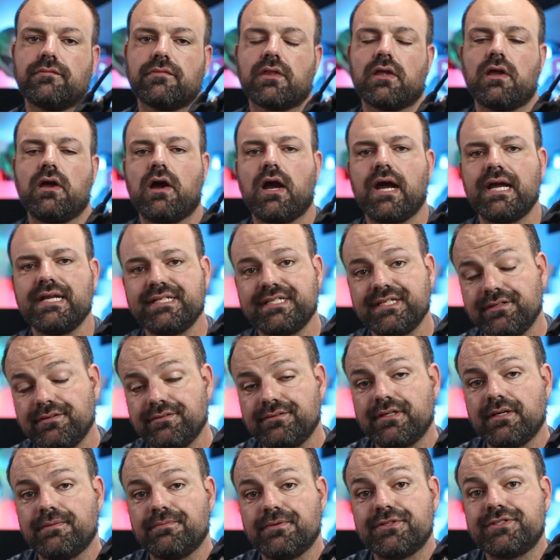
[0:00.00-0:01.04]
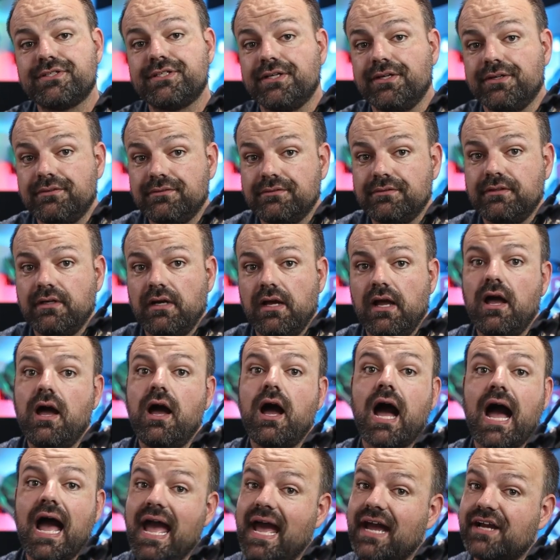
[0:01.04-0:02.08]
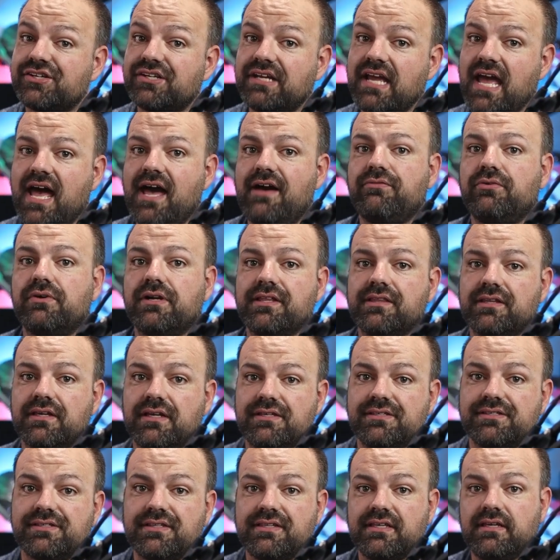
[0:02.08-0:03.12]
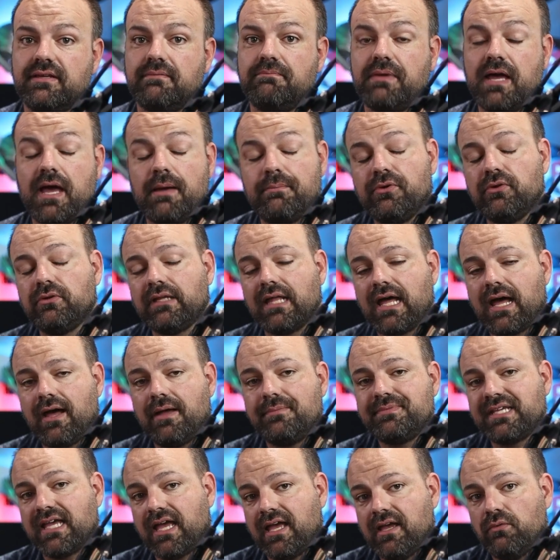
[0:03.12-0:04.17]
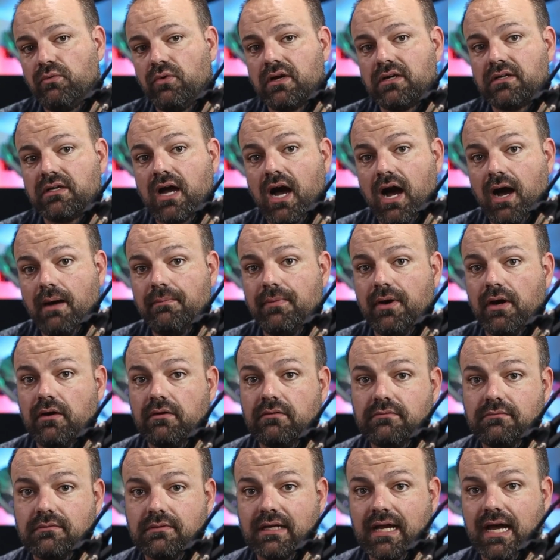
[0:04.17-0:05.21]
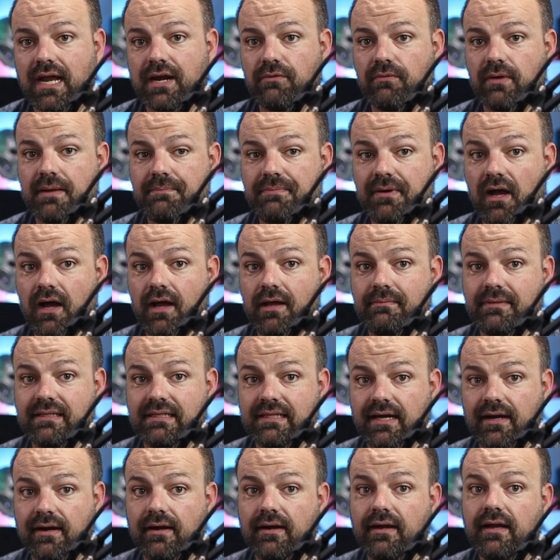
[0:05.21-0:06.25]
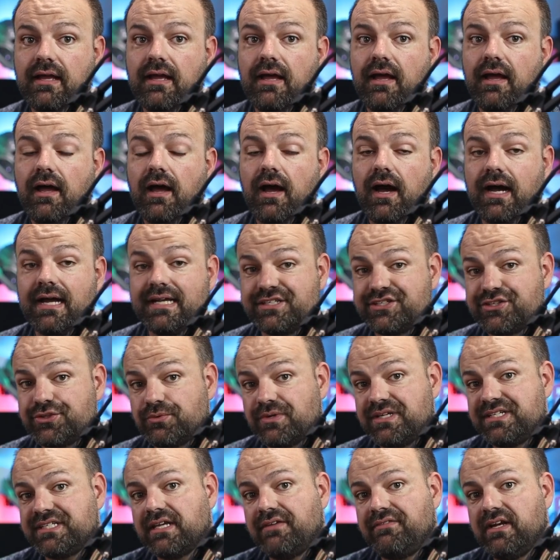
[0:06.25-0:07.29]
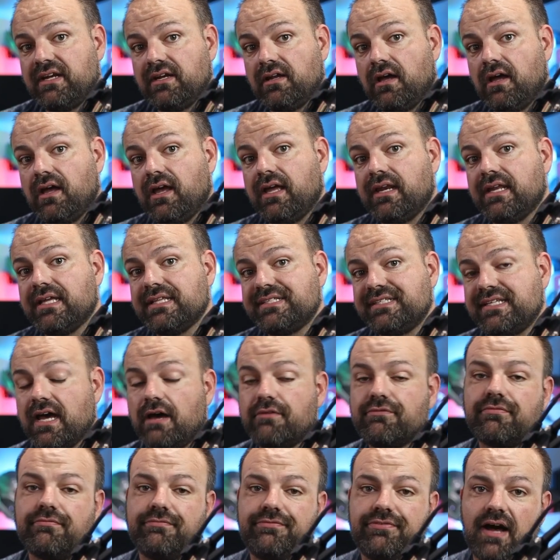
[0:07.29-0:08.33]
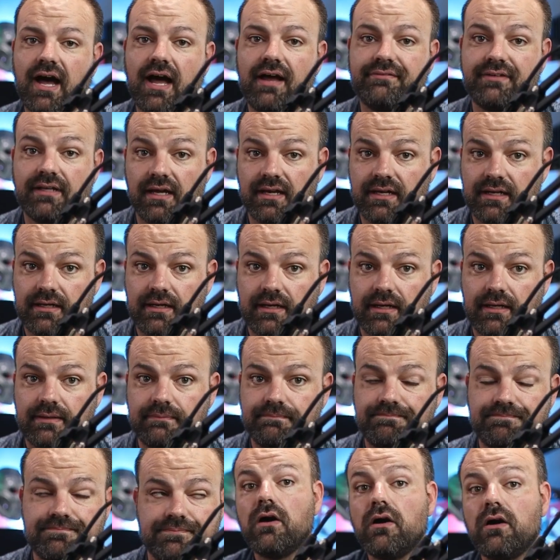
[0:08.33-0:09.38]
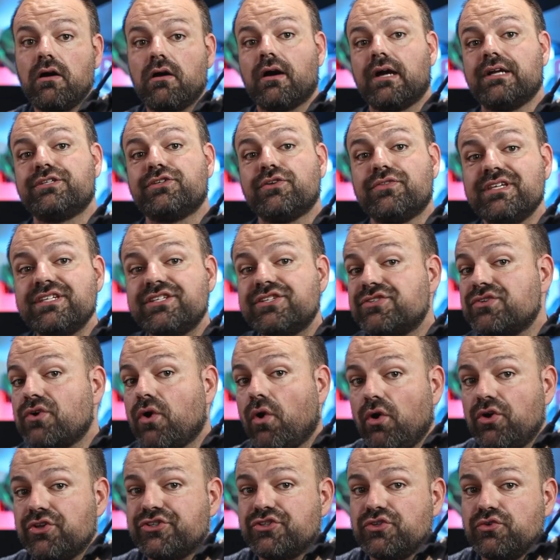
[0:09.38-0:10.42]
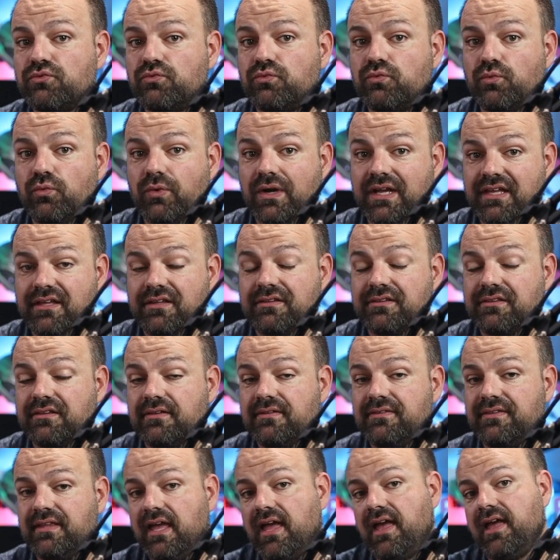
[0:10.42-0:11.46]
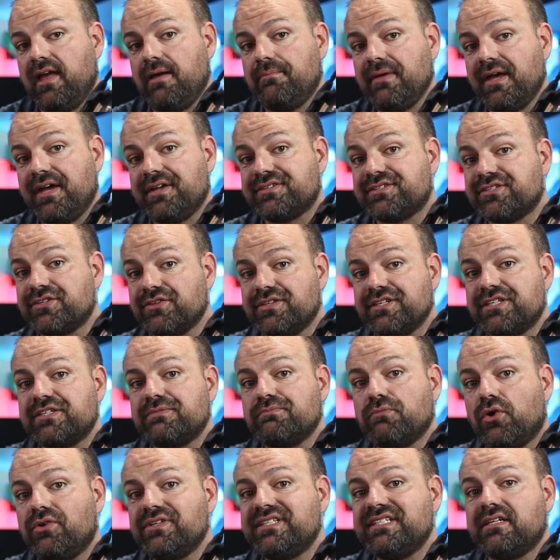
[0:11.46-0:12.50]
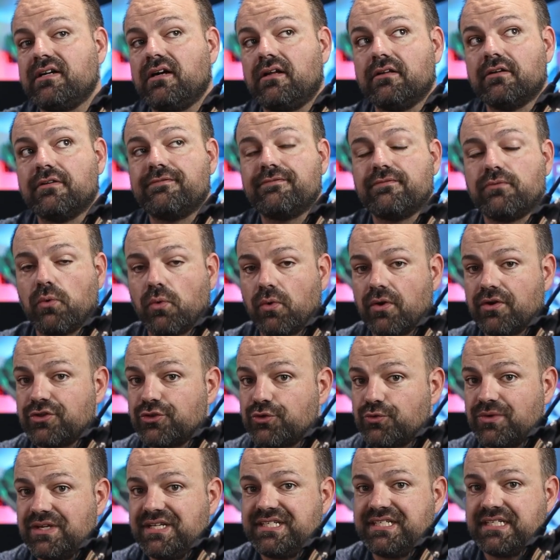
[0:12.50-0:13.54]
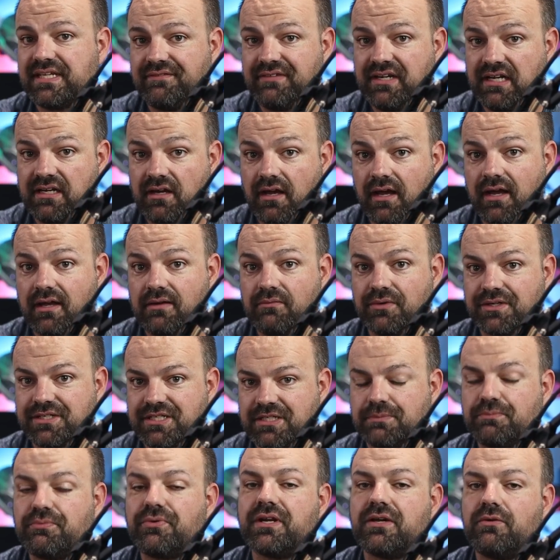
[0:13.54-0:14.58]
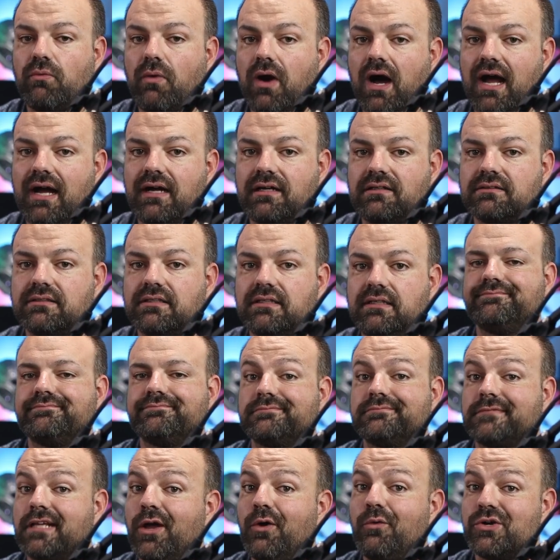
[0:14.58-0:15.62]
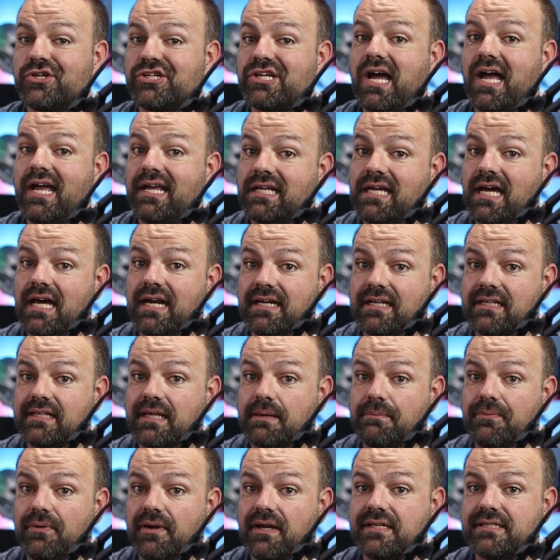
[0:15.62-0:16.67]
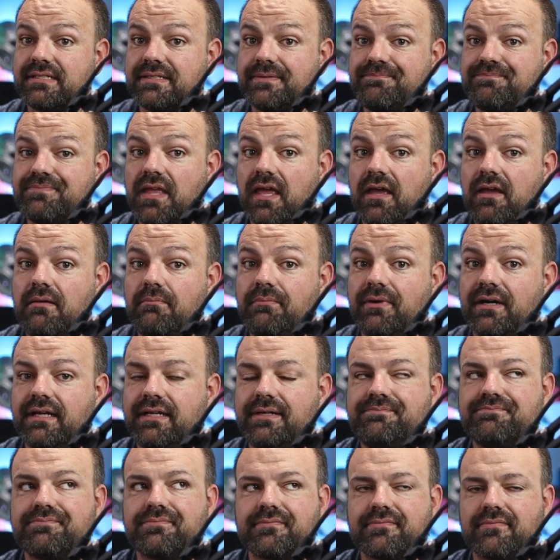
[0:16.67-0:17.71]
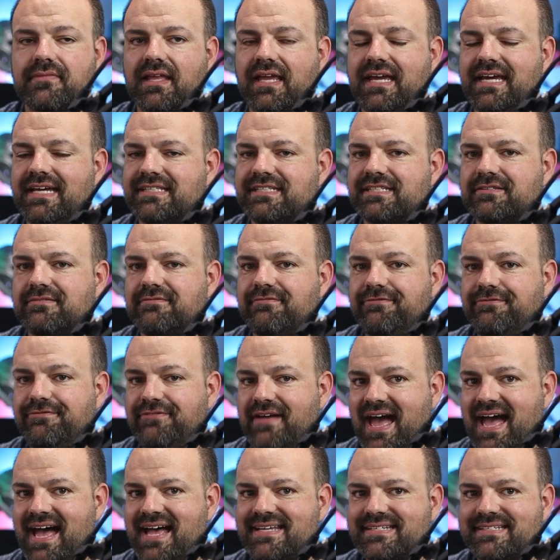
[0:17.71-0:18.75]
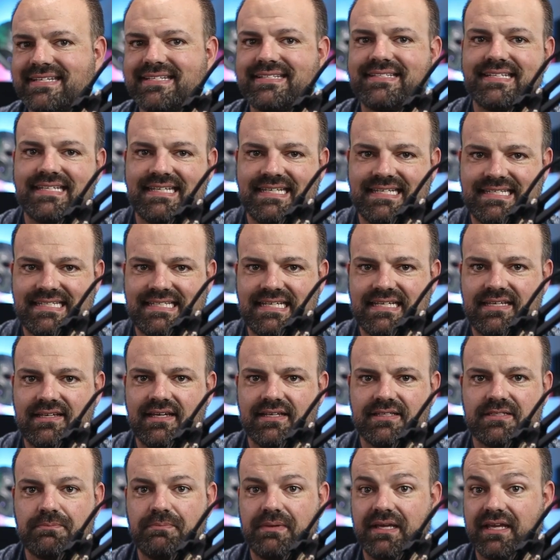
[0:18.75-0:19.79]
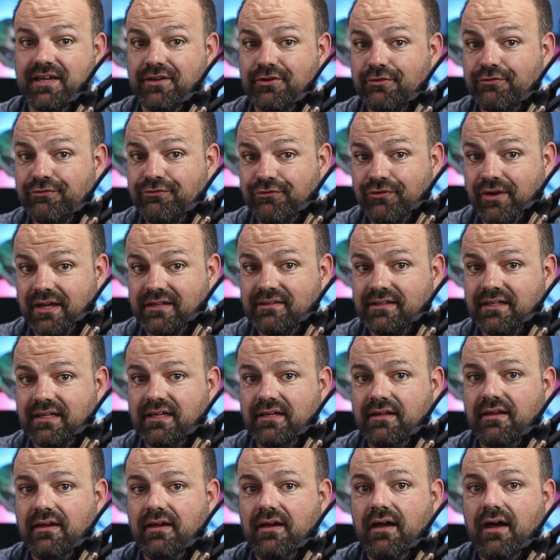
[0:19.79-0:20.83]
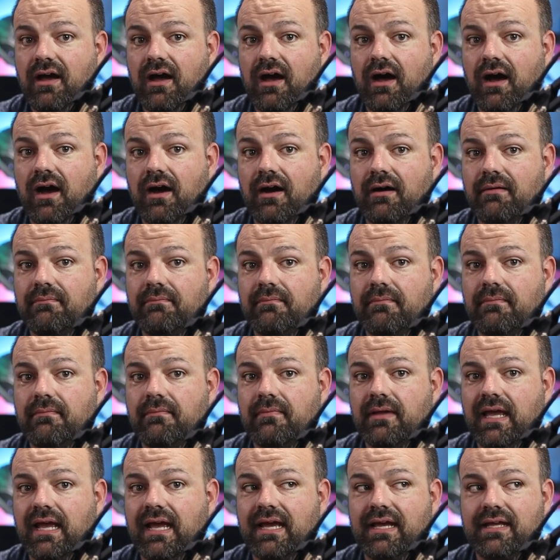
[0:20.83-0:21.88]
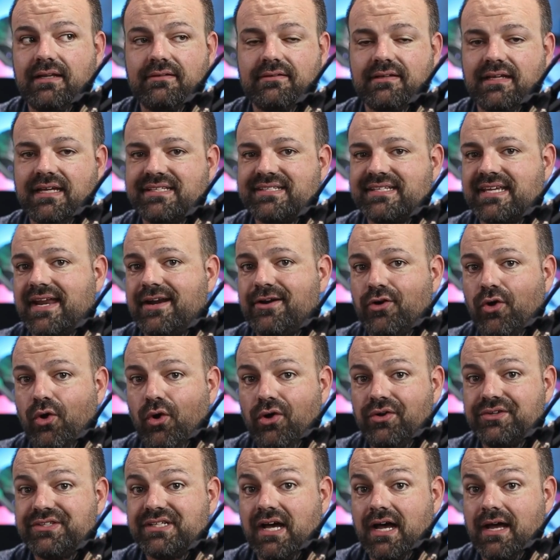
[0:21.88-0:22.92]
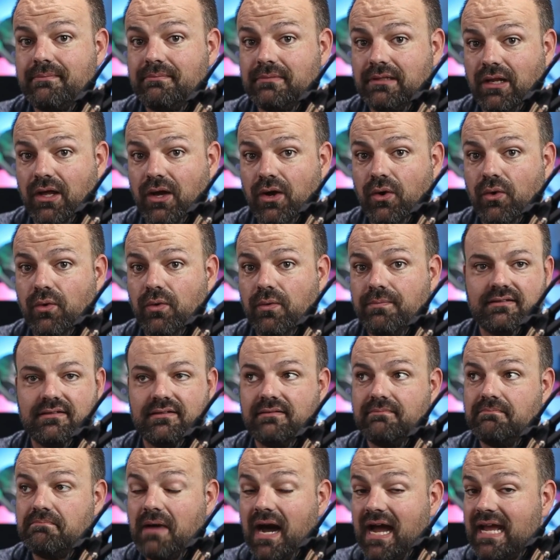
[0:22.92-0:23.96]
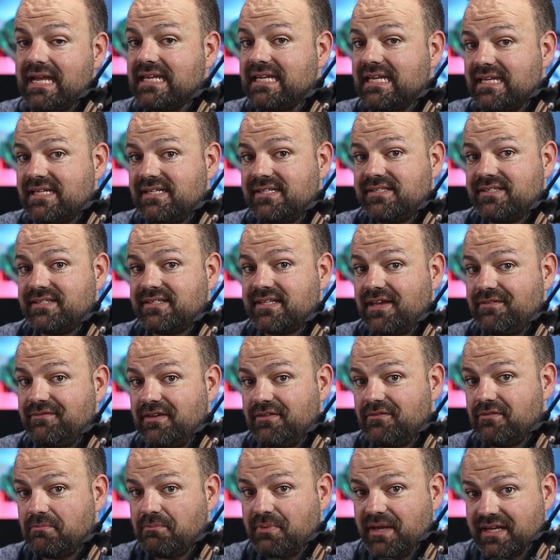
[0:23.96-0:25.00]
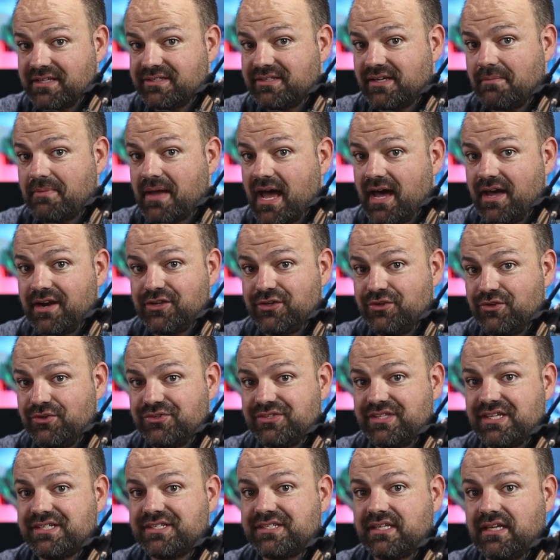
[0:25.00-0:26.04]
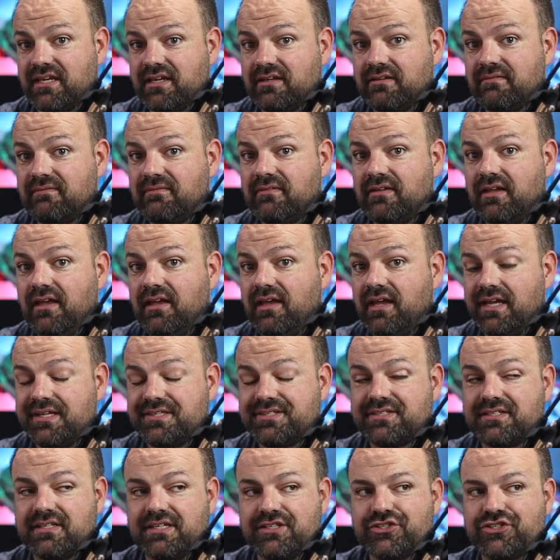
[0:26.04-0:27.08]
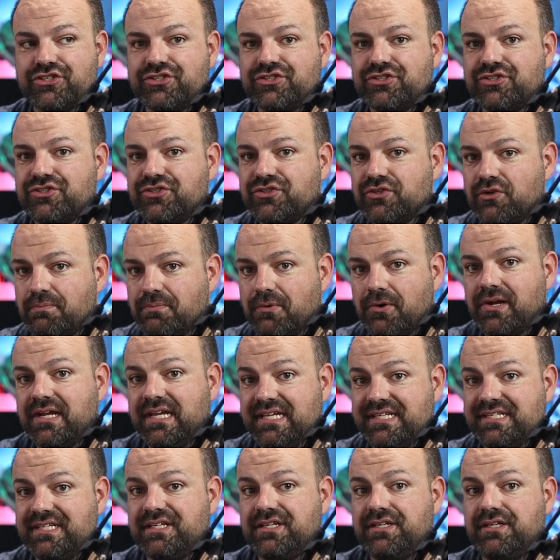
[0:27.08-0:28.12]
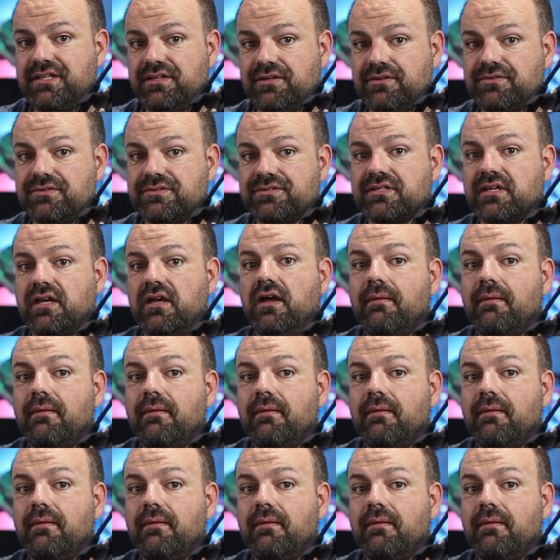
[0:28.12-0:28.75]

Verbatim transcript: All right, deal number 2. I actually have one of these, the Bambu Lab's A1 Combo. Got it right behind me there. It's $379. It's down from $599. All right, so this is also with the AMS. So this is multicolor for $379, which is pretty wild. Wish I had got it at that price, but it's fast, it's easy, it's beginner friendly, and it's at an all-time low. My kids have even picked up how to use this thing. It's super easy to use.